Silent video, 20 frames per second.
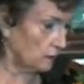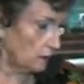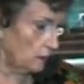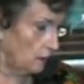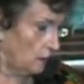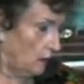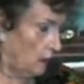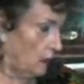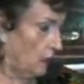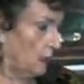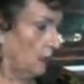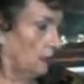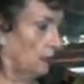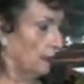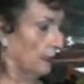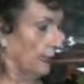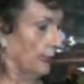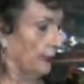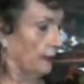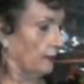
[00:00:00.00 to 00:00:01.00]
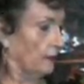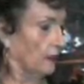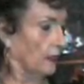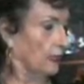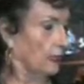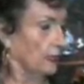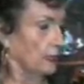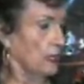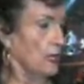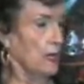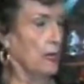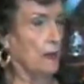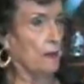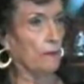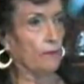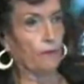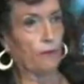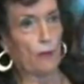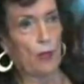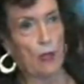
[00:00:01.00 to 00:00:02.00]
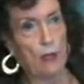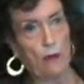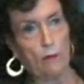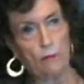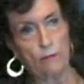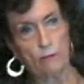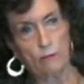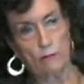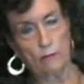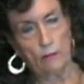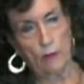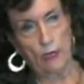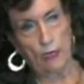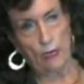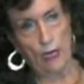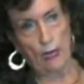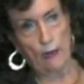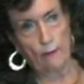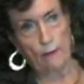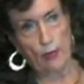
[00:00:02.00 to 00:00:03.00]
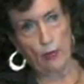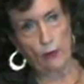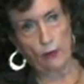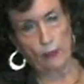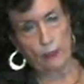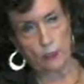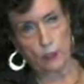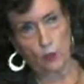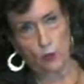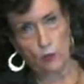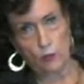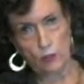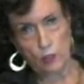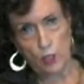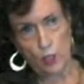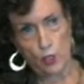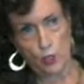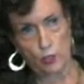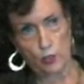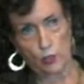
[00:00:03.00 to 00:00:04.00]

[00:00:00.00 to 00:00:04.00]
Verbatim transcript: and then my, I married Doyle Turner. I,